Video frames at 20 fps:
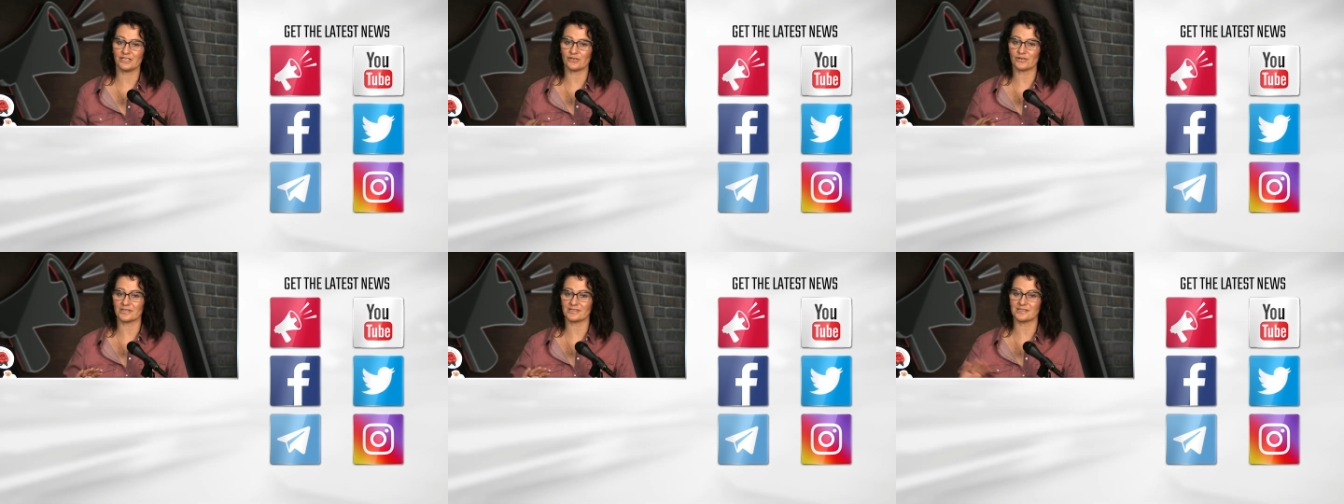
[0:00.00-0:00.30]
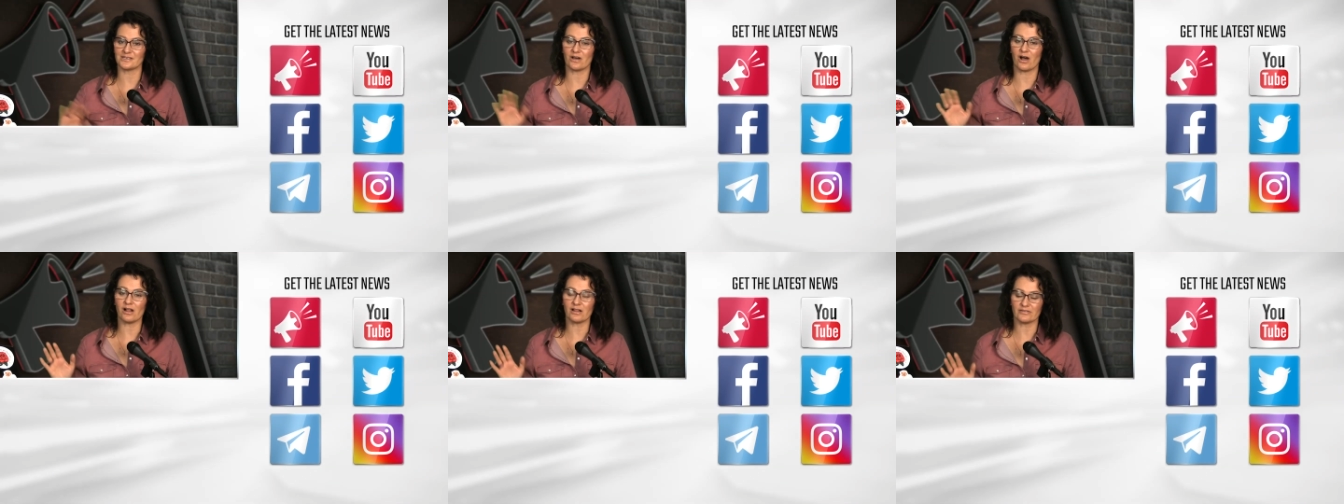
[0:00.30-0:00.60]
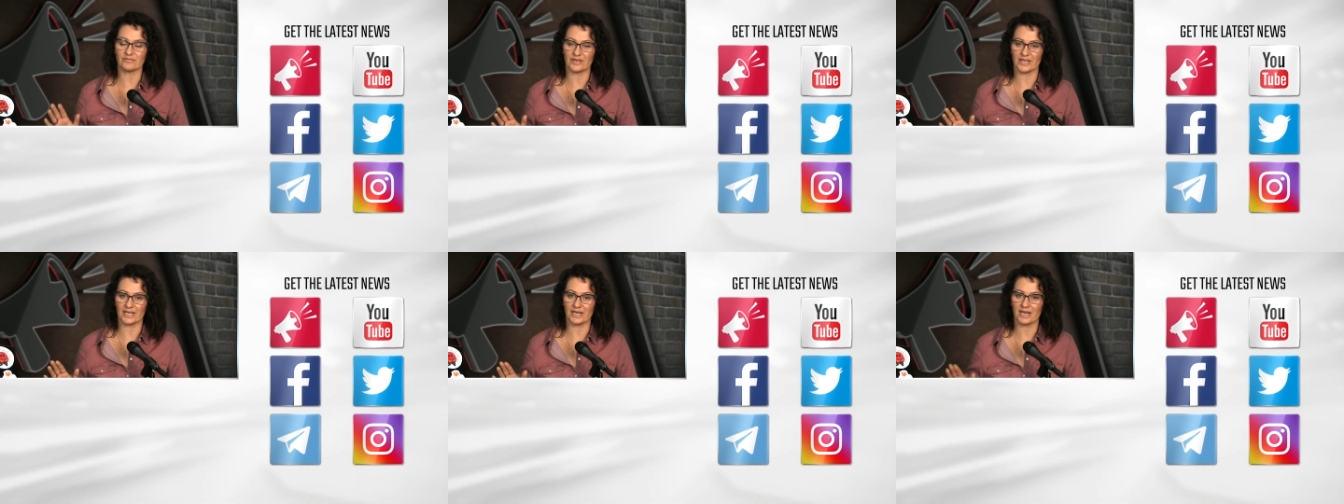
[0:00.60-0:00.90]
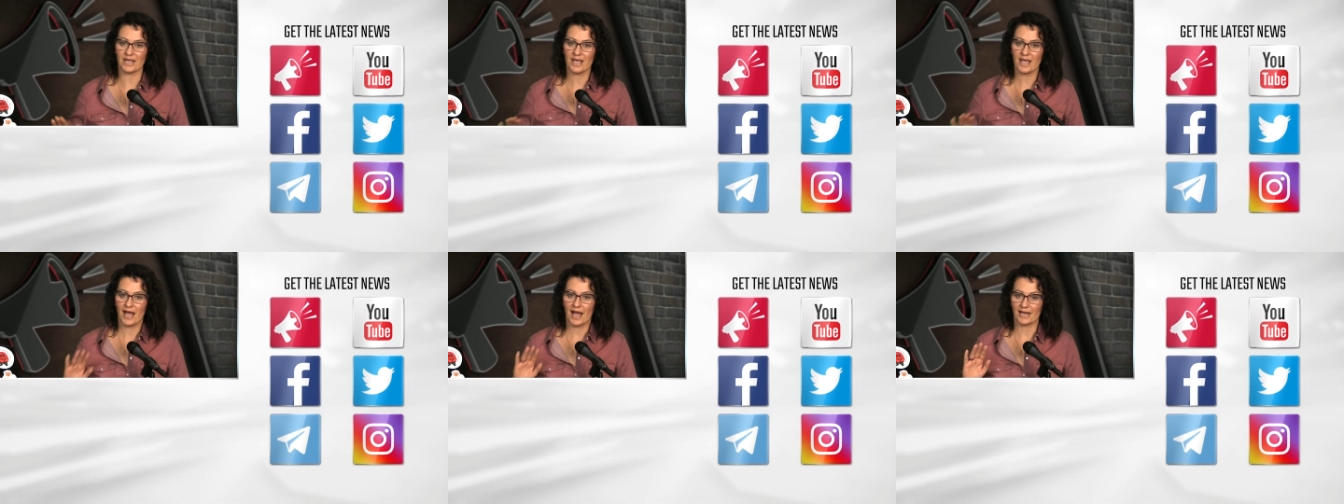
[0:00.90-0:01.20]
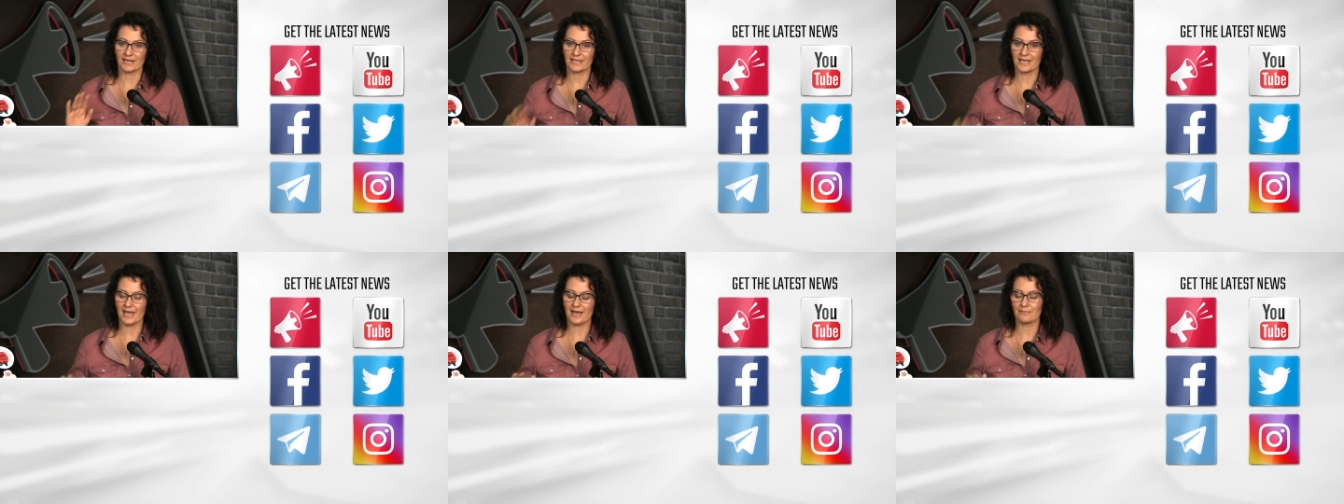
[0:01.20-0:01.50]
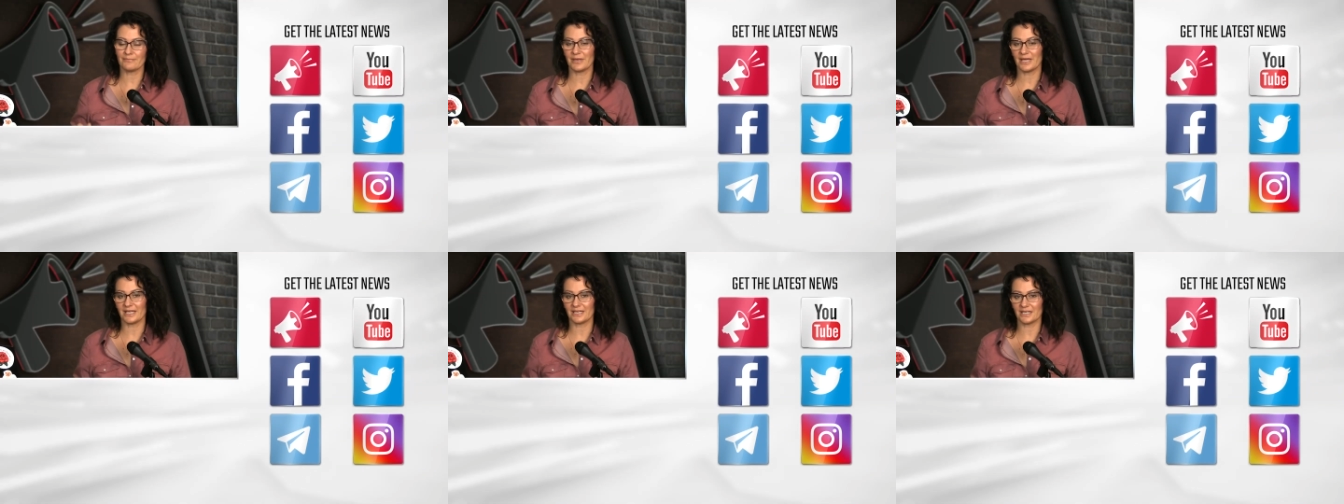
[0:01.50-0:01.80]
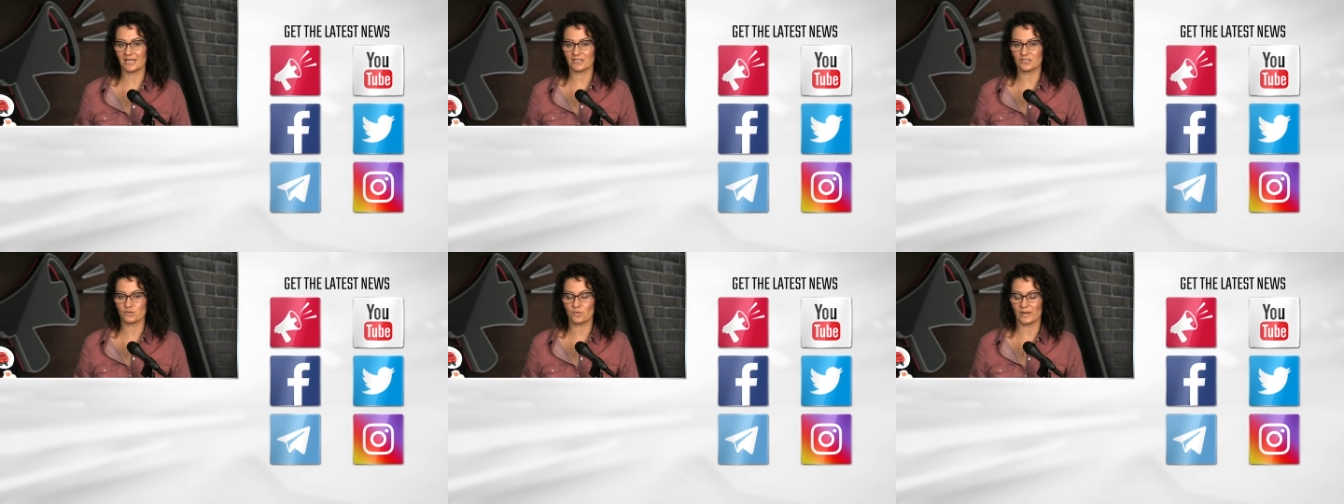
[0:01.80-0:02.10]
You can see all of it at
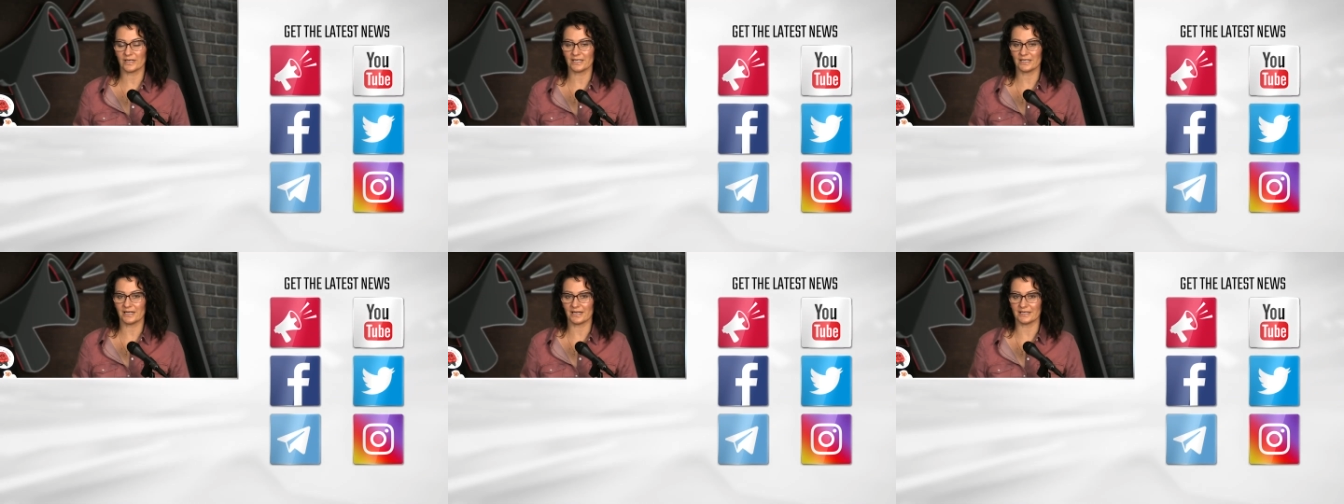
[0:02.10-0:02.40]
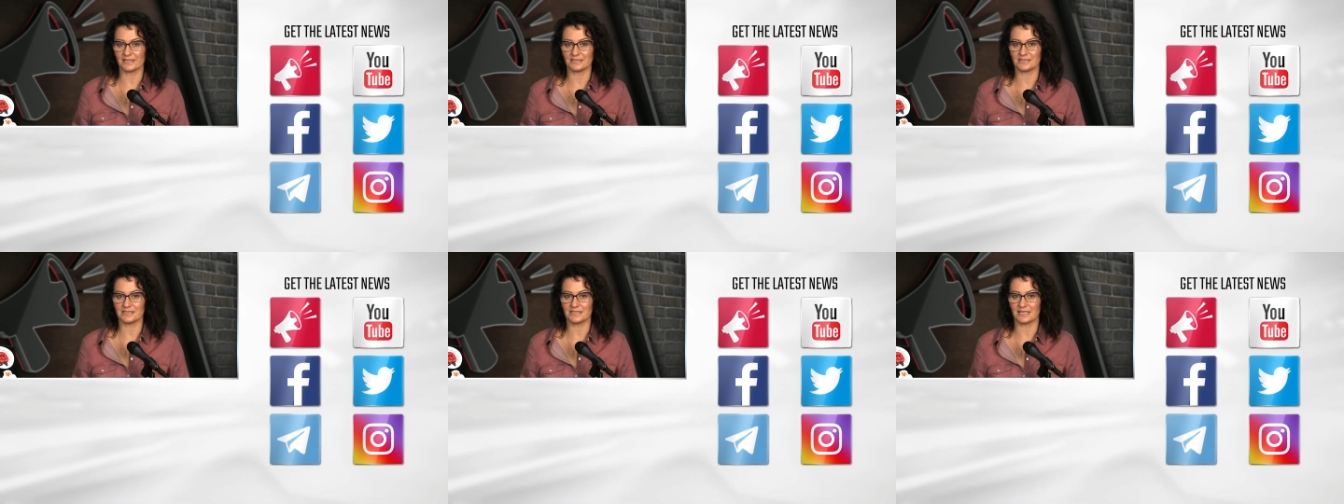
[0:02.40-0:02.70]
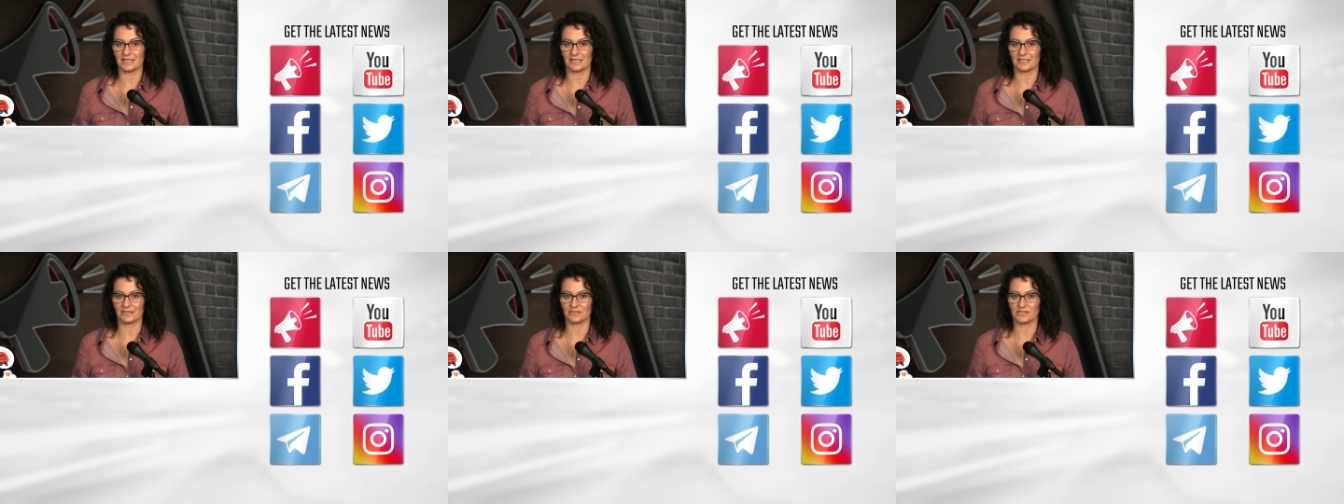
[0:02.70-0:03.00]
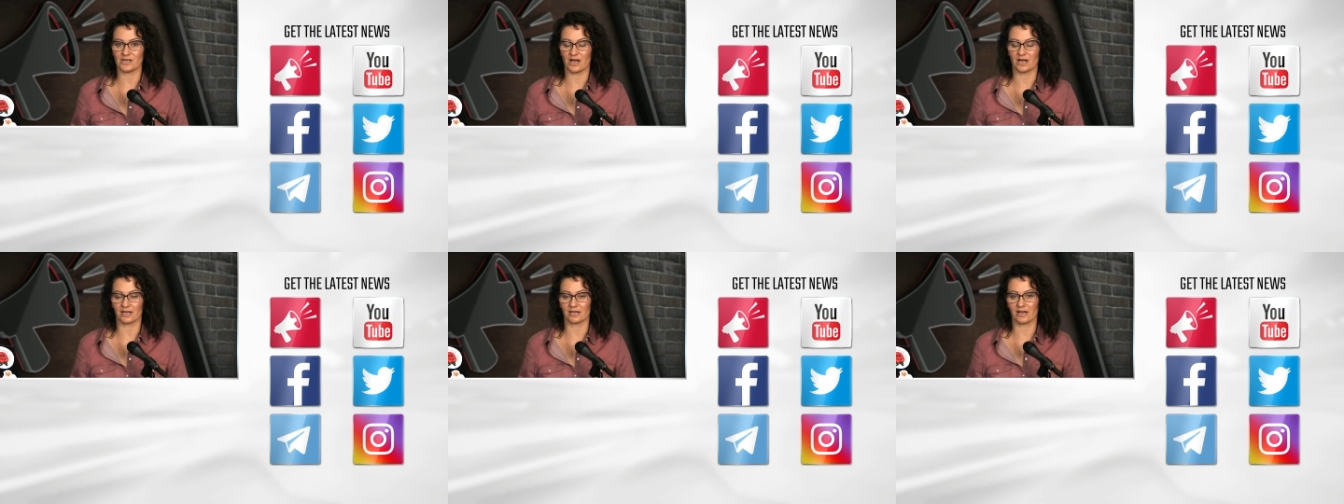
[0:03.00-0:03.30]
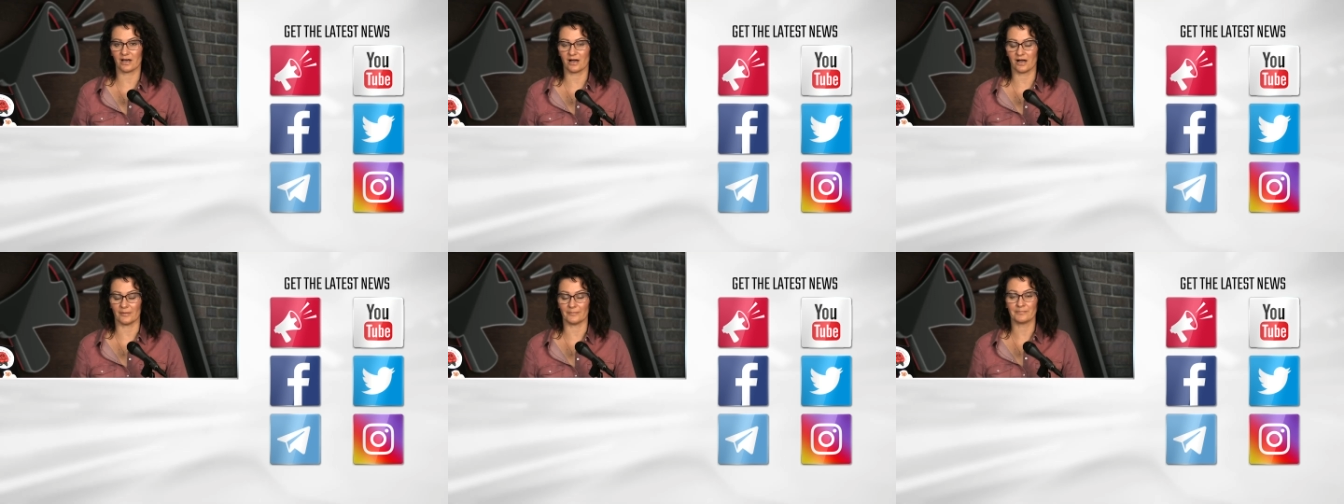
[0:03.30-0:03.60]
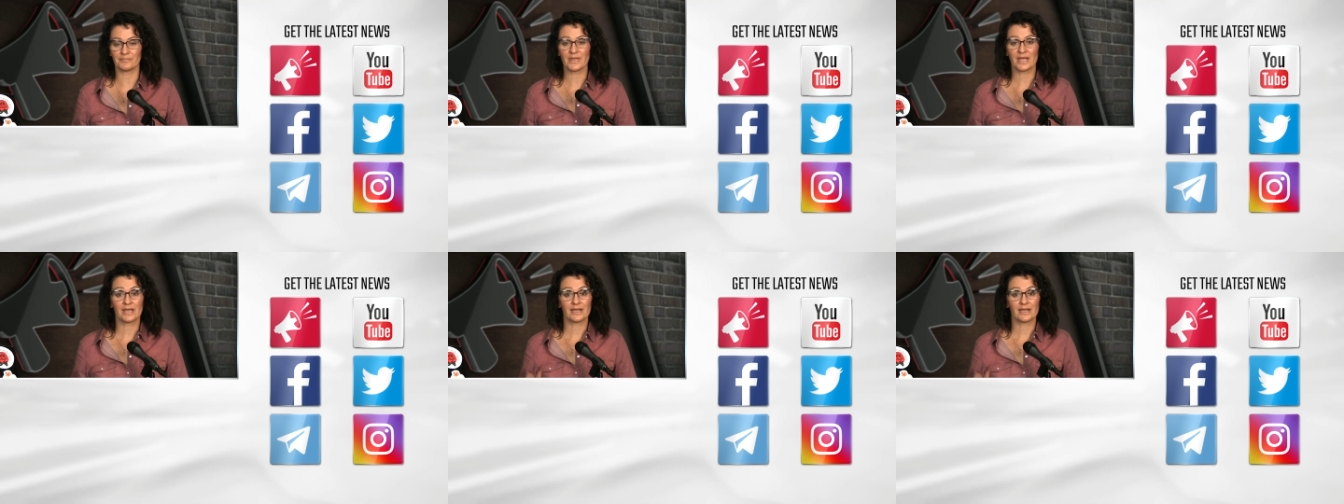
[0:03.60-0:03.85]
campaign2019.com.